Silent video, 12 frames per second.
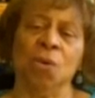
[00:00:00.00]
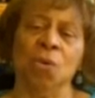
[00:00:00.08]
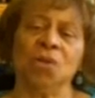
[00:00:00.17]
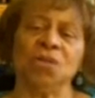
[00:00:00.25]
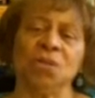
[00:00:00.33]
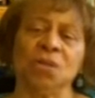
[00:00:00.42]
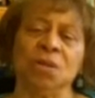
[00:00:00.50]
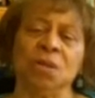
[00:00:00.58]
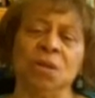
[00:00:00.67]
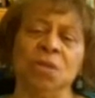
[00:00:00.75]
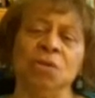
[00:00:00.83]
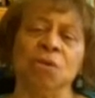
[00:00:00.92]
what
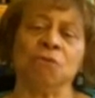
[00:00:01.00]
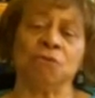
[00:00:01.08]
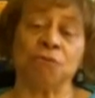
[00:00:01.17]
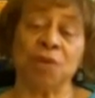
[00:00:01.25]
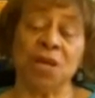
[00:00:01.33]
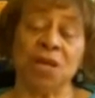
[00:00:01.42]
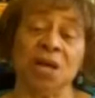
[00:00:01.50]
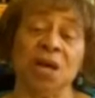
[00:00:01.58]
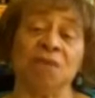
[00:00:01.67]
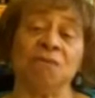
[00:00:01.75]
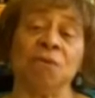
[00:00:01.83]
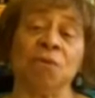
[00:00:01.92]
you're afraid
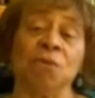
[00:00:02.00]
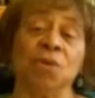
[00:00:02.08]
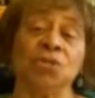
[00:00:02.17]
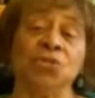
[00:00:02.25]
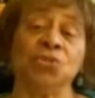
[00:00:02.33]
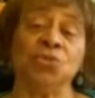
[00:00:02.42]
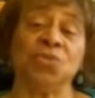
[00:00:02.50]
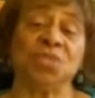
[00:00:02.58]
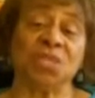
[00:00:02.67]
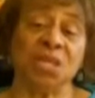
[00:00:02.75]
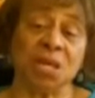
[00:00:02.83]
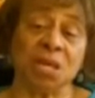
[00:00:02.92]
of or what you
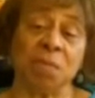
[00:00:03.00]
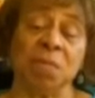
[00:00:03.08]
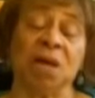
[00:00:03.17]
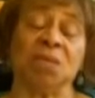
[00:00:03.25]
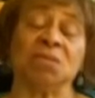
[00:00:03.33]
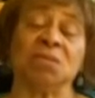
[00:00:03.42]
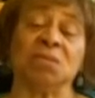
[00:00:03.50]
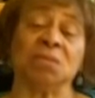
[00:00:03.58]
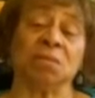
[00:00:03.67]
think about